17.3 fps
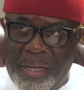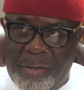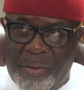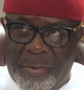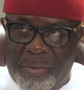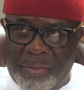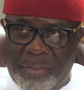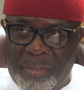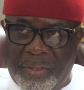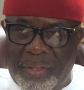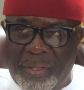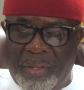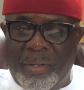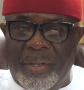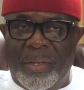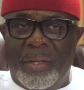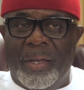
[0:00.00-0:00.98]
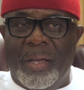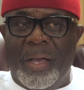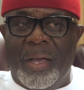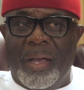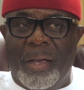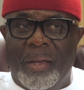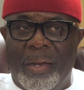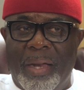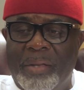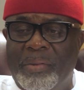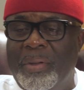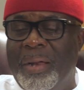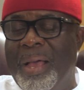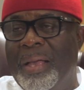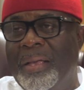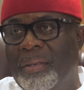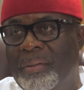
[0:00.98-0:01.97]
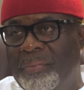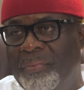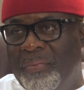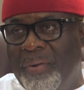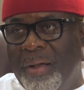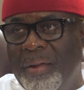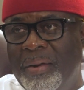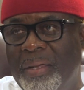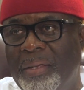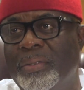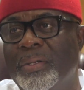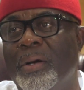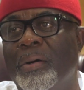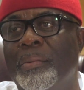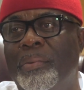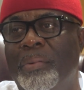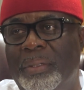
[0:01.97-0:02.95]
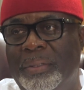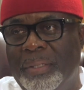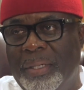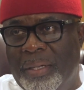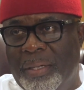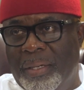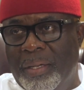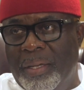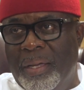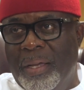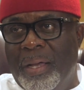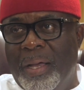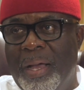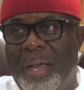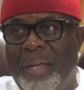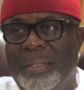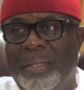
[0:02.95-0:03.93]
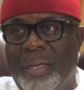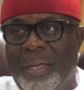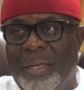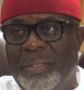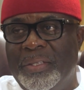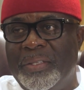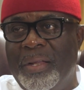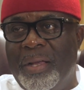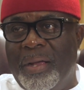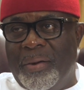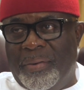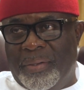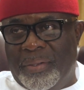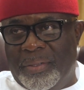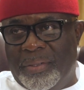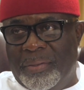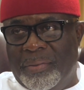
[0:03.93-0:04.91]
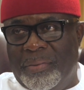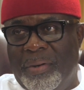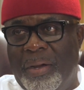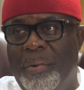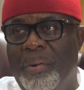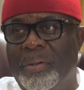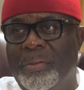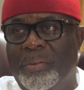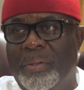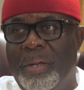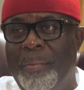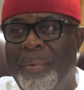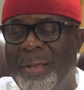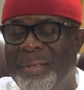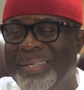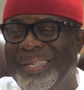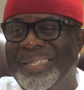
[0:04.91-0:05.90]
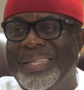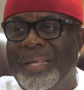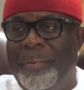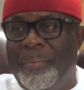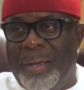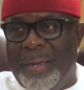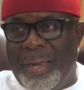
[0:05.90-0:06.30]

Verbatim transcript: Lagos. Uh, that's when I found a job with a high tech engineering. So I was with them as system